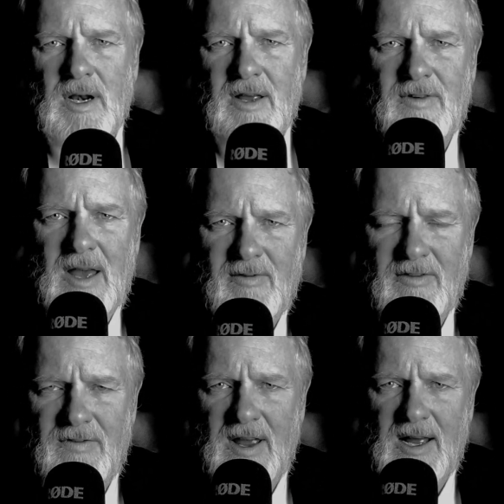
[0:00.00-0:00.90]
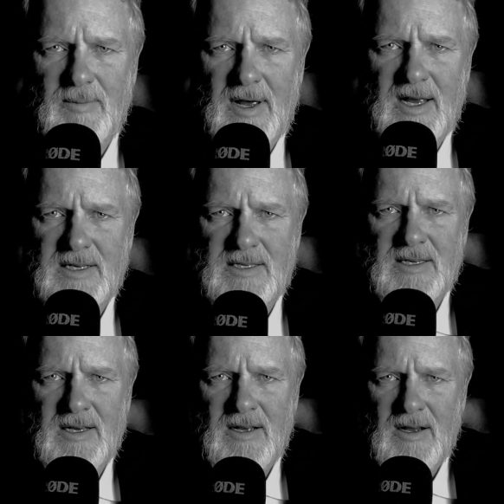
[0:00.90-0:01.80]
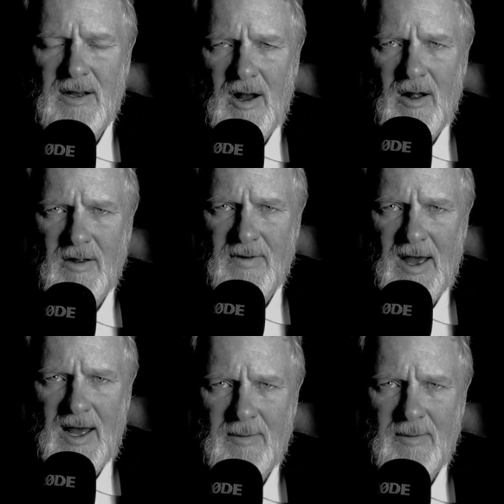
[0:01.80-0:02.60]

if you have a fan base, all of that.